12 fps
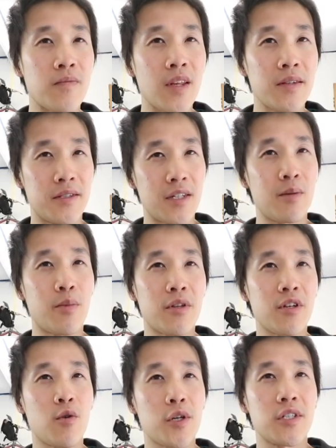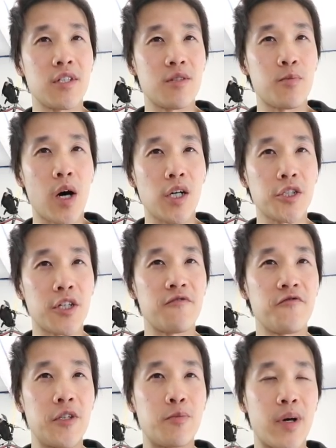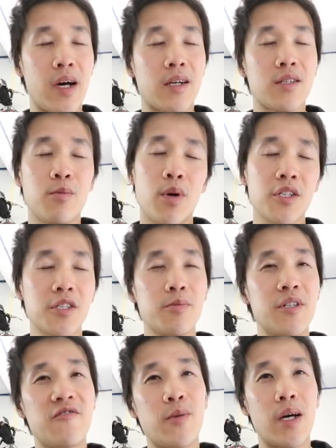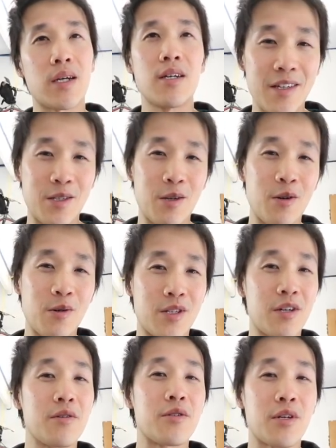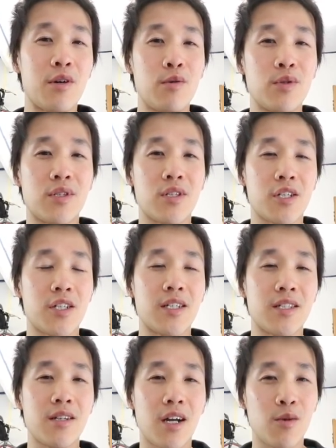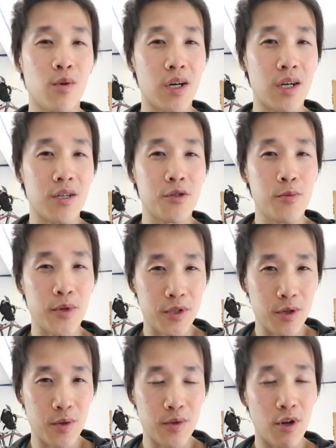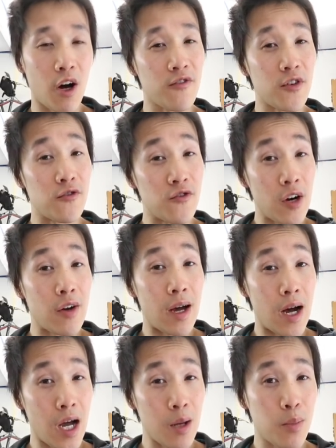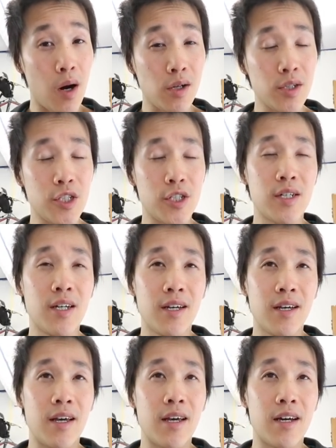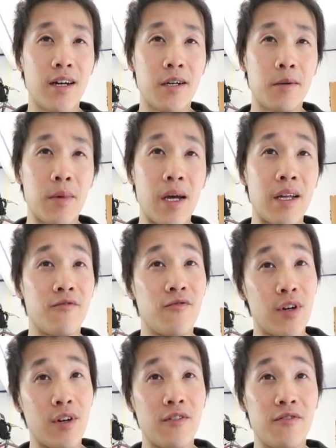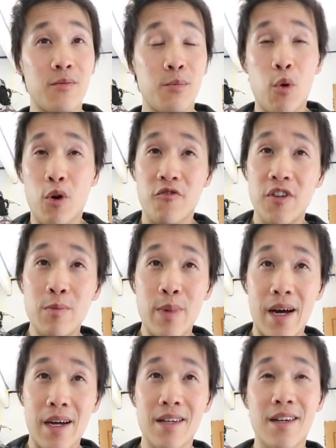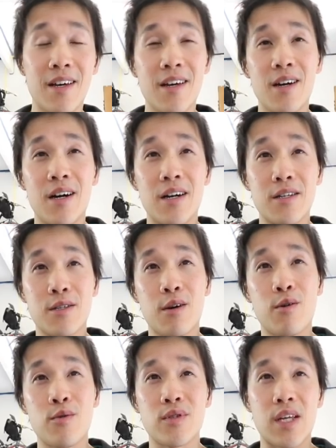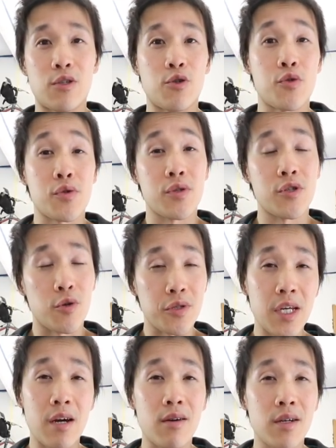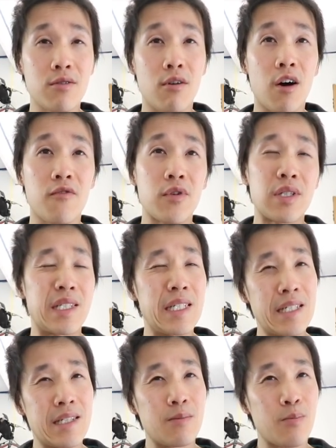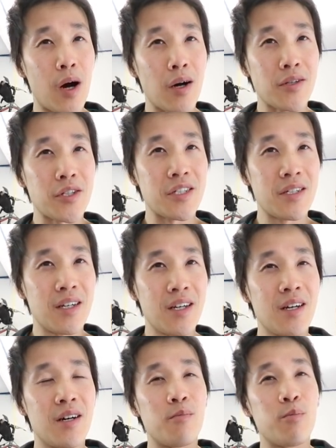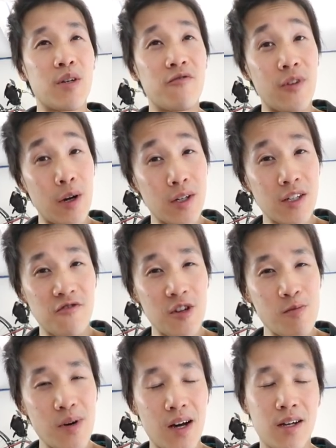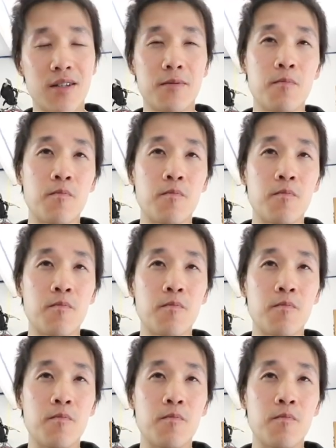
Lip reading: The second part of the question is polish and feedback. So polish and feedback. So certain stones, such as the Naniwa Superstones, offer very high polish and very poor feedback. Stones like the Choceras offer decent polish, but very good feedback.